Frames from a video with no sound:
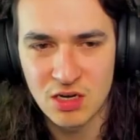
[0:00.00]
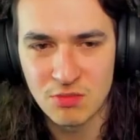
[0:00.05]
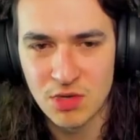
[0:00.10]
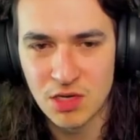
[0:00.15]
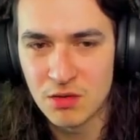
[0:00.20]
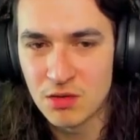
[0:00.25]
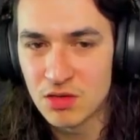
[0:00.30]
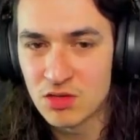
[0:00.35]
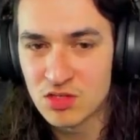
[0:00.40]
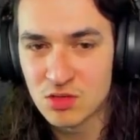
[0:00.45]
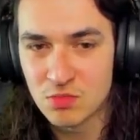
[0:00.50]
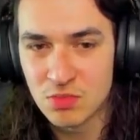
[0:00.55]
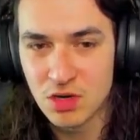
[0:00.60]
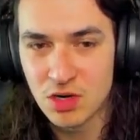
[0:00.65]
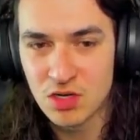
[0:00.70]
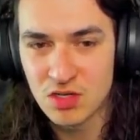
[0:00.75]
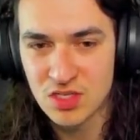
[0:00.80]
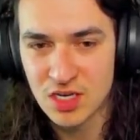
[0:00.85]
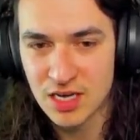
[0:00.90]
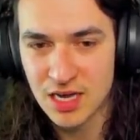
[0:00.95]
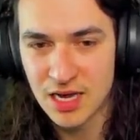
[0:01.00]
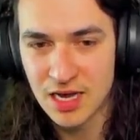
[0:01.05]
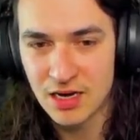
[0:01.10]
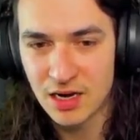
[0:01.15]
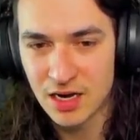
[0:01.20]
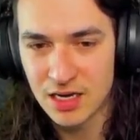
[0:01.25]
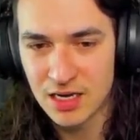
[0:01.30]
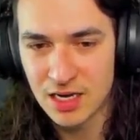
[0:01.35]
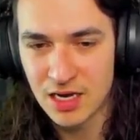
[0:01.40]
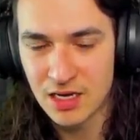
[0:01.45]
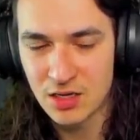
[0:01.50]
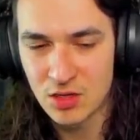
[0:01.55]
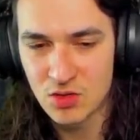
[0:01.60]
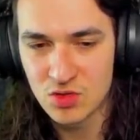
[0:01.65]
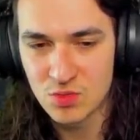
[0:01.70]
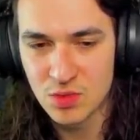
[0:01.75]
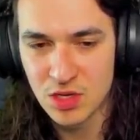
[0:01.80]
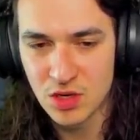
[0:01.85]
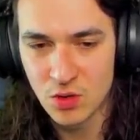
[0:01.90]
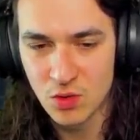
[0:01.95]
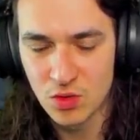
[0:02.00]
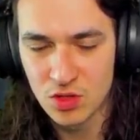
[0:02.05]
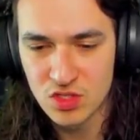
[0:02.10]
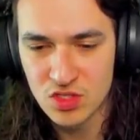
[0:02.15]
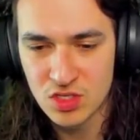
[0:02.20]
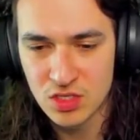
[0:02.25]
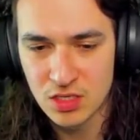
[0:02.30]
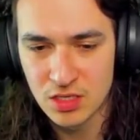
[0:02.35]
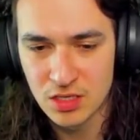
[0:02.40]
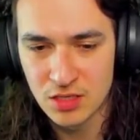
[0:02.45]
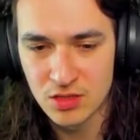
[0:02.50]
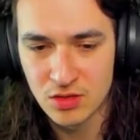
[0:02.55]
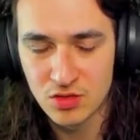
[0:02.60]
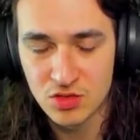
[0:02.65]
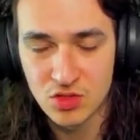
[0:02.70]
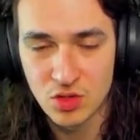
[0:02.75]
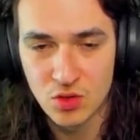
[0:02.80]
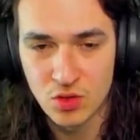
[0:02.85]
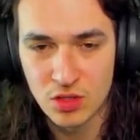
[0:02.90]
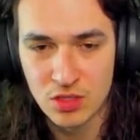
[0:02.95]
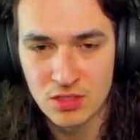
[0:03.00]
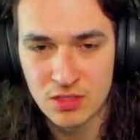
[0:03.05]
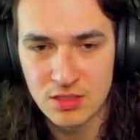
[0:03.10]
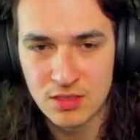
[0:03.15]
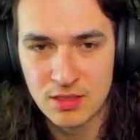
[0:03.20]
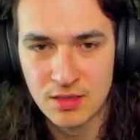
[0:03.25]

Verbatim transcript: Maybe there's a boss. I can't use my horse in here, or Torrent.